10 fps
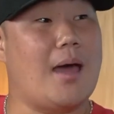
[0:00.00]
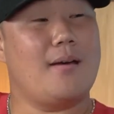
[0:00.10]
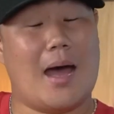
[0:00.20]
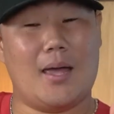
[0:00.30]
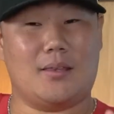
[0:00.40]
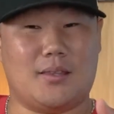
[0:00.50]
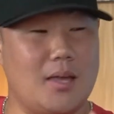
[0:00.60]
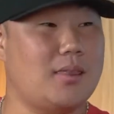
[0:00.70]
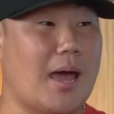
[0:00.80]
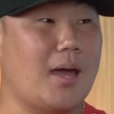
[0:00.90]
I
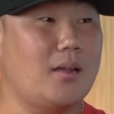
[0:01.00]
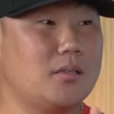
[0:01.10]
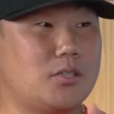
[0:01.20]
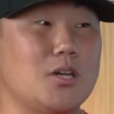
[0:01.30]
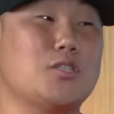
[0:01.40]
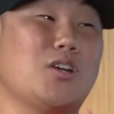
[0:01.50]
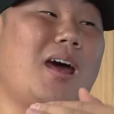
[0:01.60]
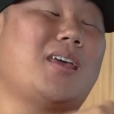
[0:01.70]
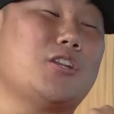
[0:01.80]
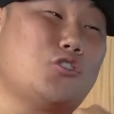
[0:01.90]
did that just so that
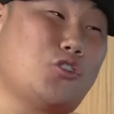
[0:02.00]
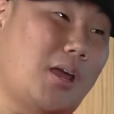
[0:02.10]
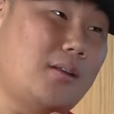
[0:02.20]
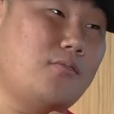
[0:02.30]
I can train. You